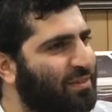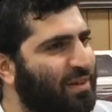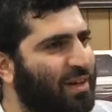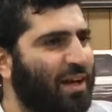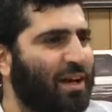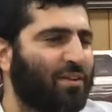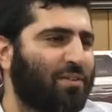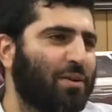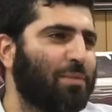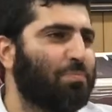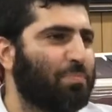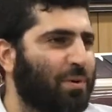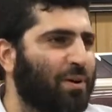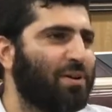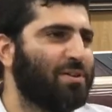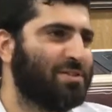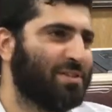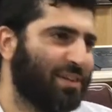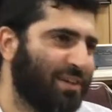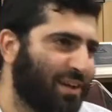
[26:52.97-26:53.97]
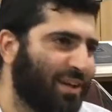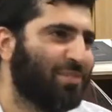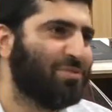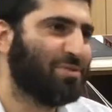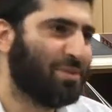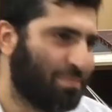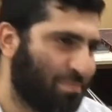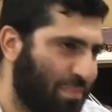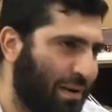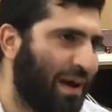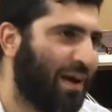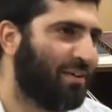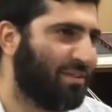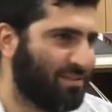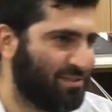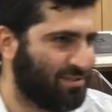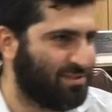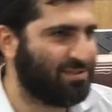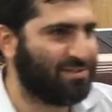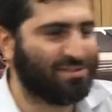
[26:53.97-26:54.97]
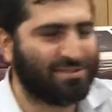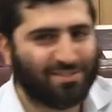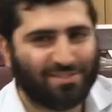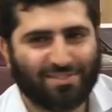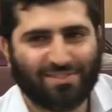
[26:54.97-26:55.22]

Every person loves her parents.